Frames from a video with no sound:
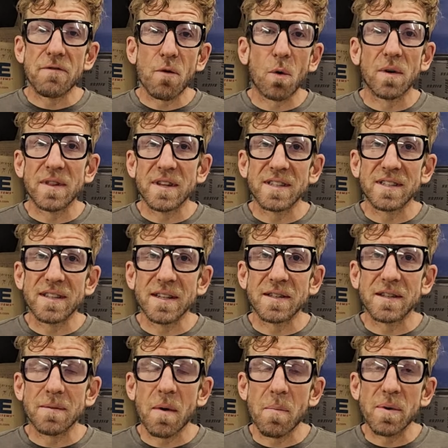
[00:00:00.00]
for this
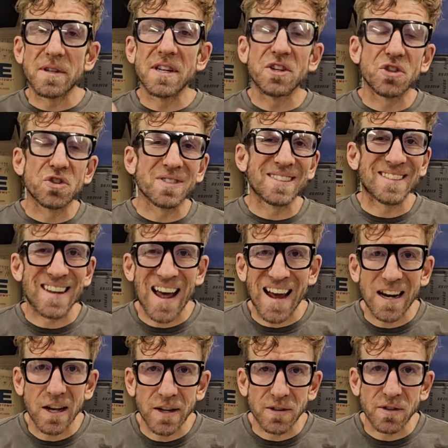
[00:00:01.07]
system, a potential
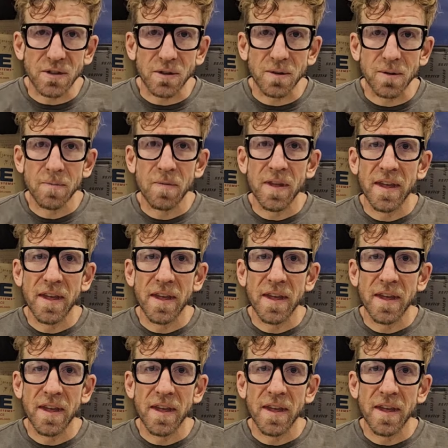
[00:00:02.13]
side hustle,